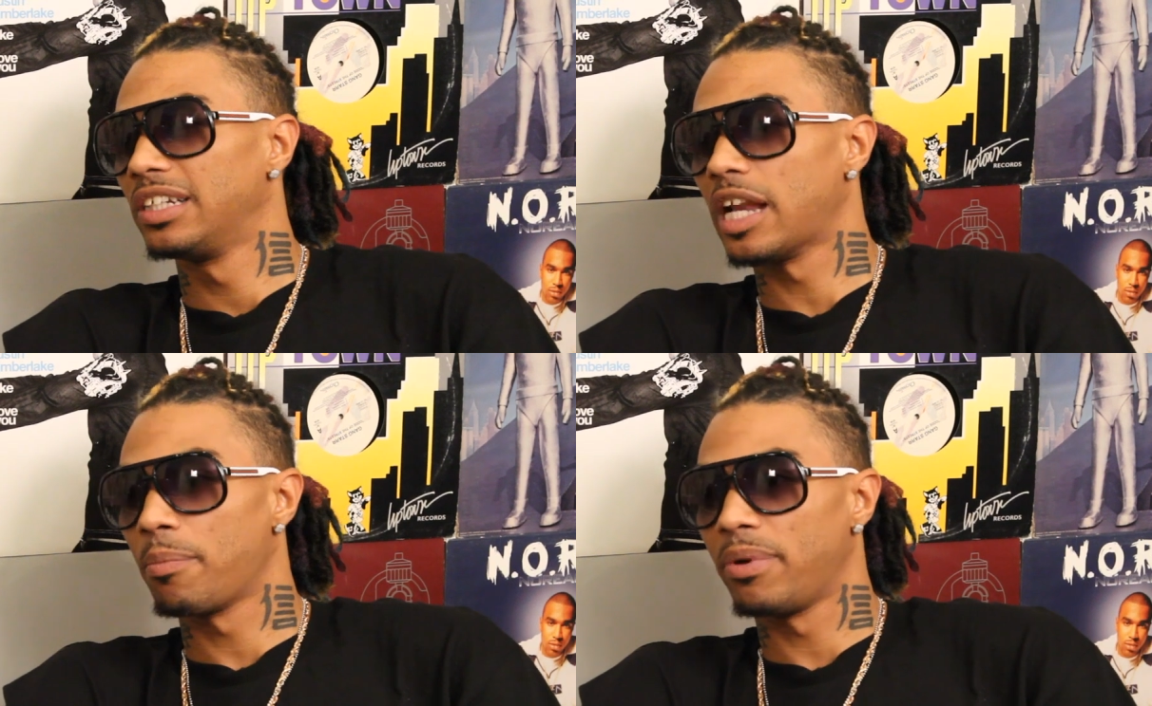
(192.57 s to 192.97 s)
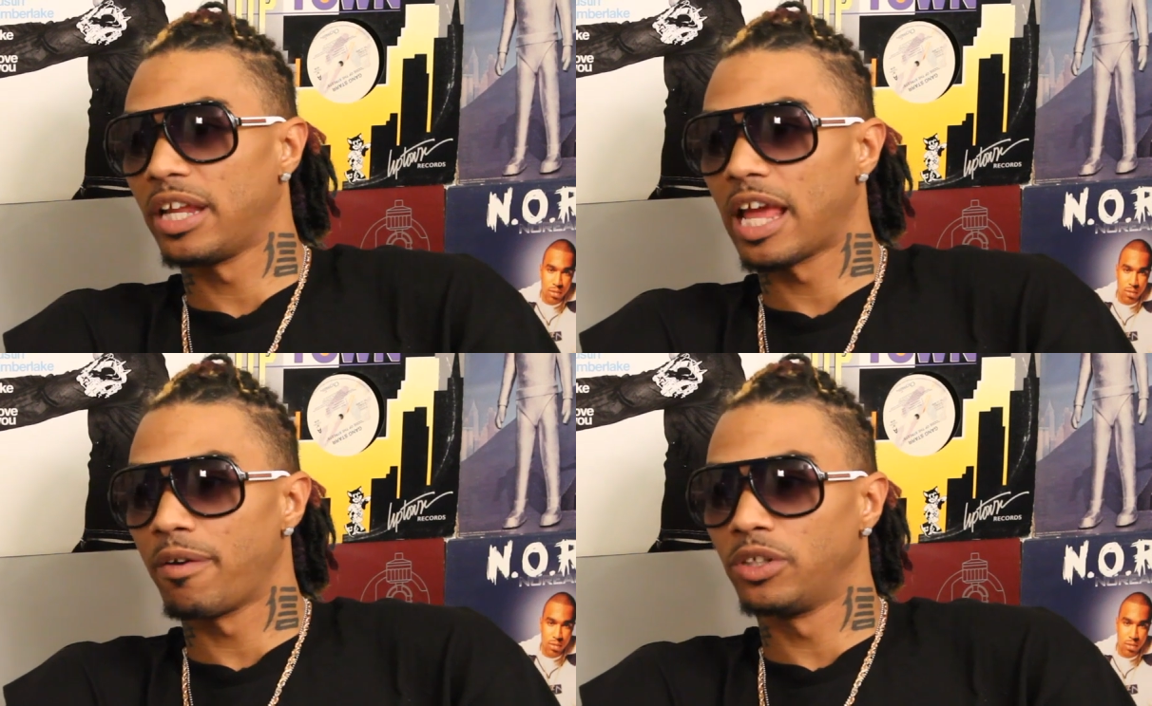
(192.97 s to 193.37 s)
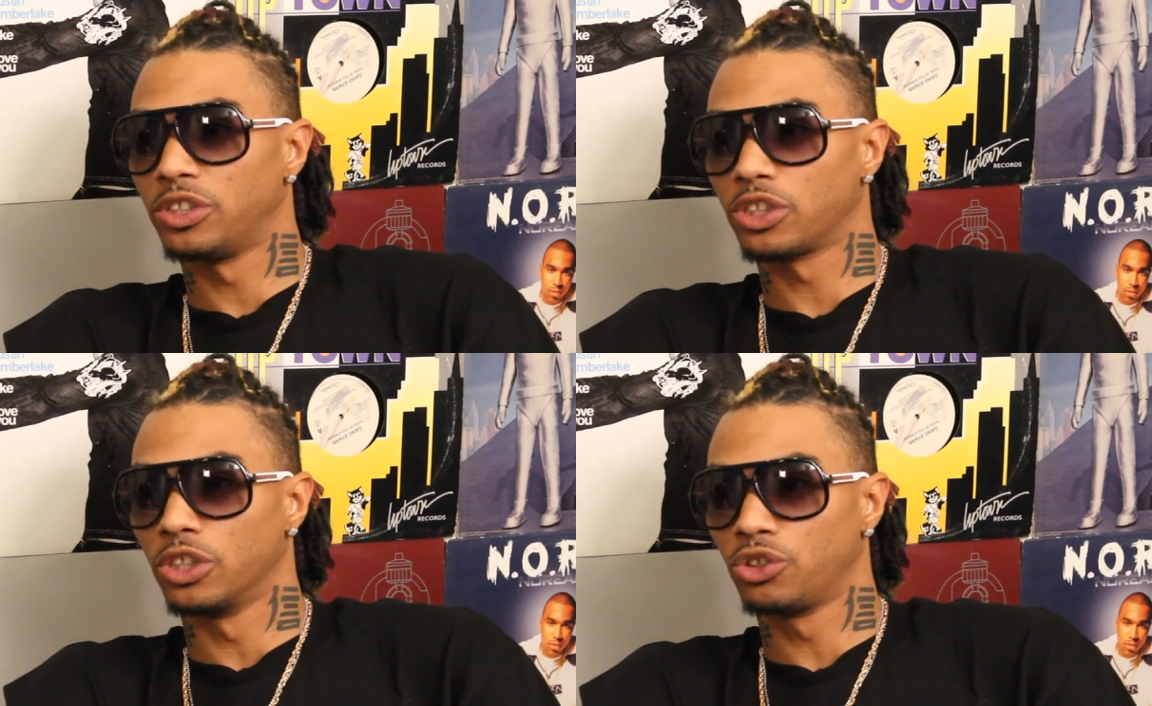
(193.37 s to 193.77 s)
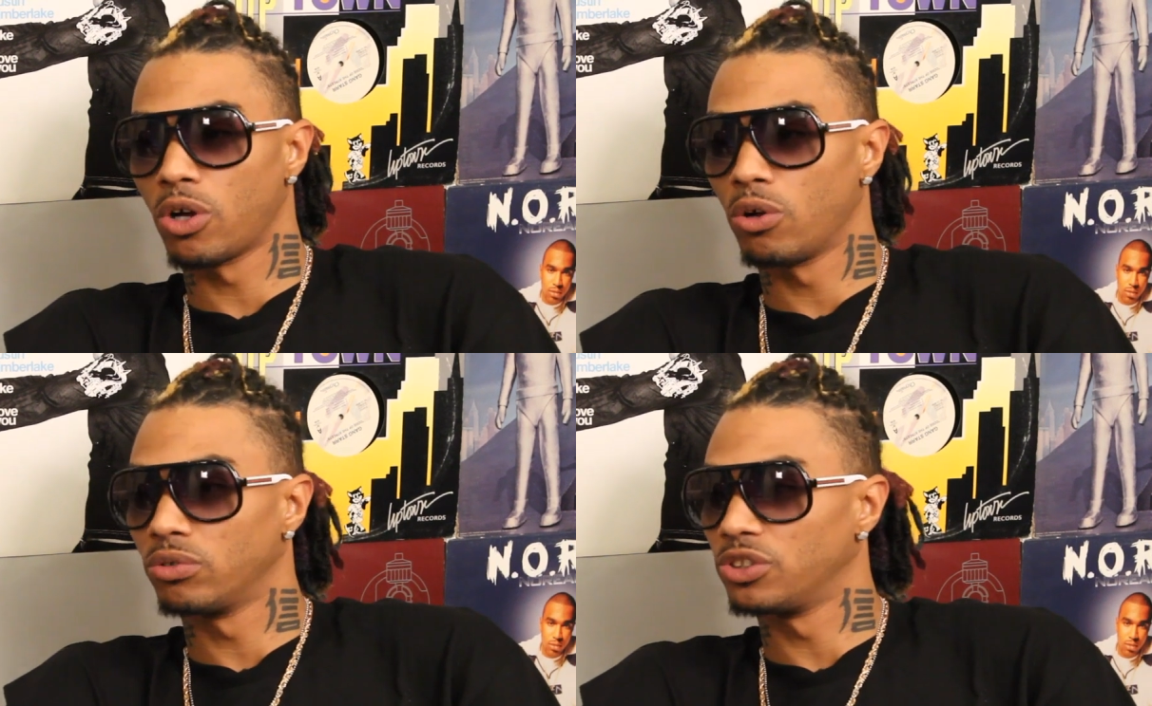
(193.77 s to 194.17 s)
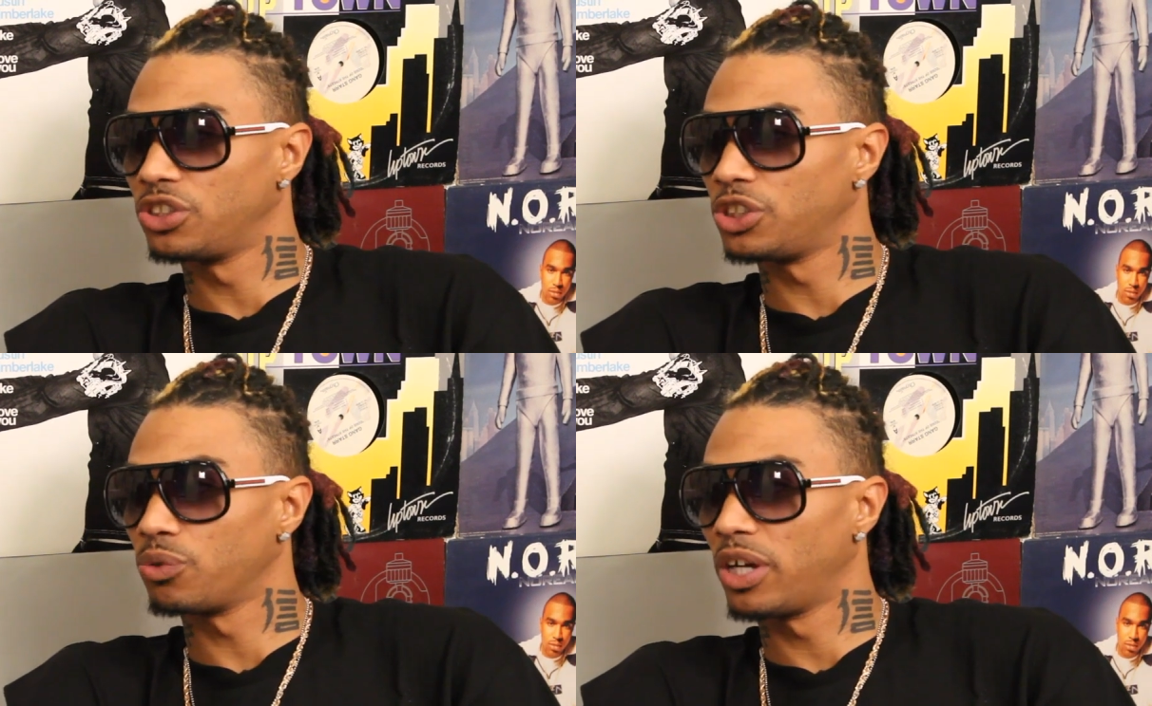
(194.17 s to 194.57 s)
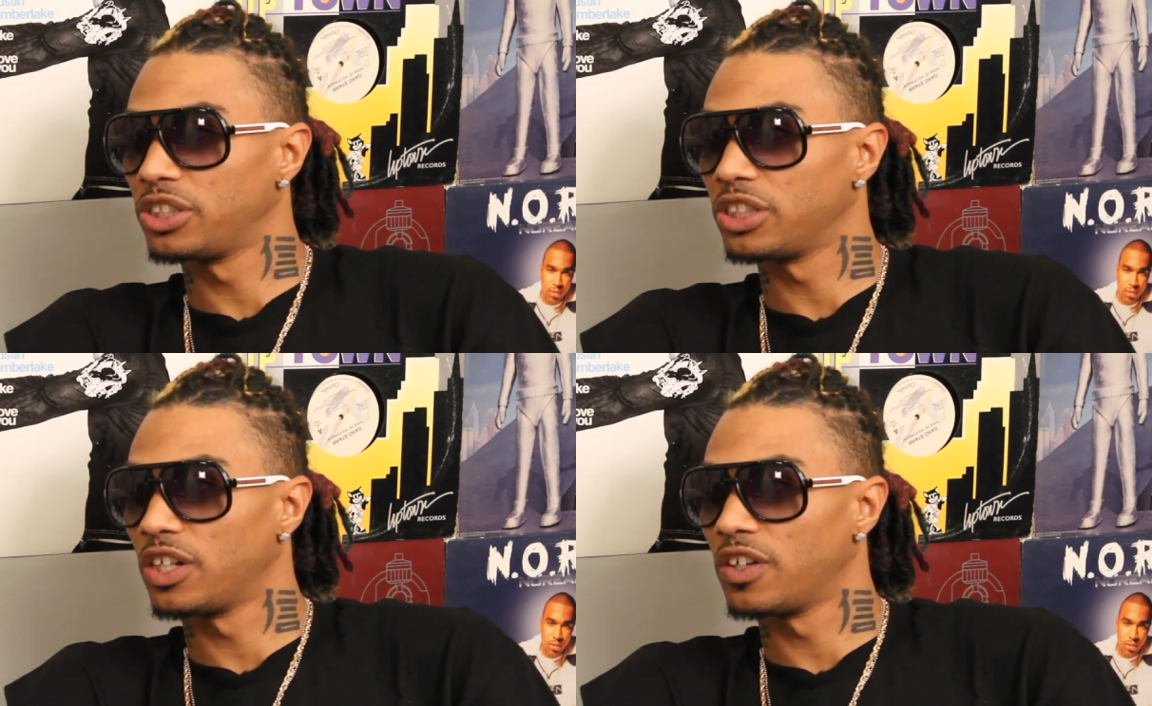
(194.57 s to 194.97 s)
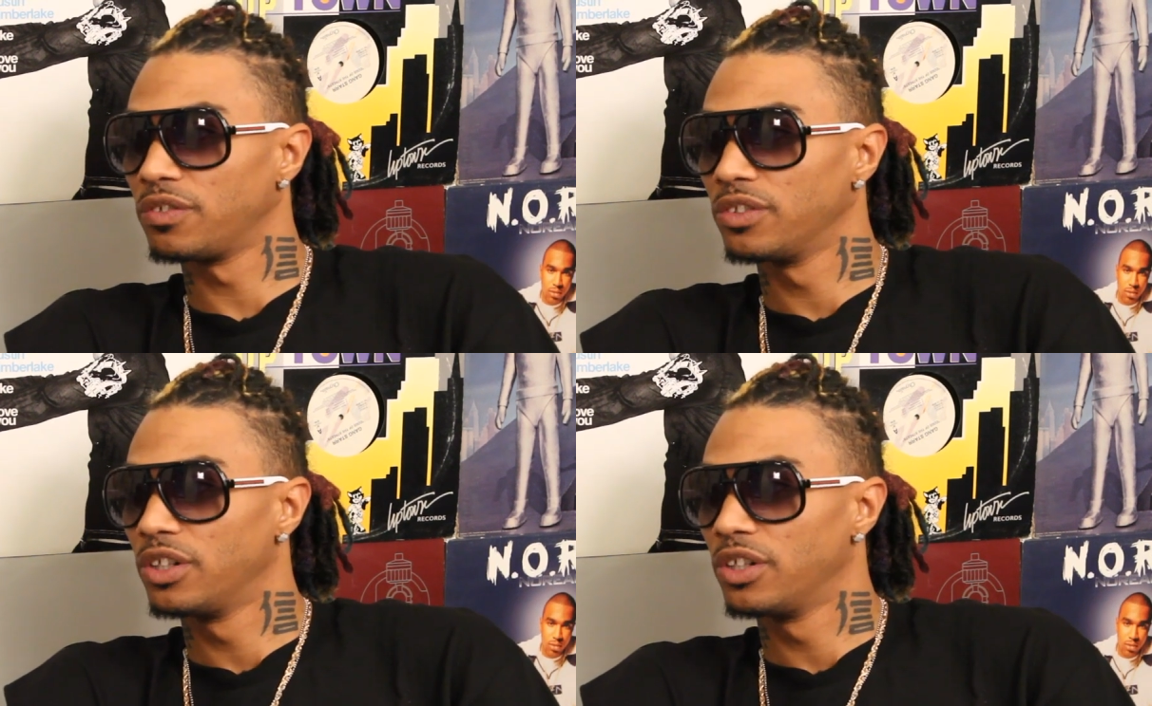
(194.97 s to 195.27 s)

Speaker 1: not being able to just control the situation of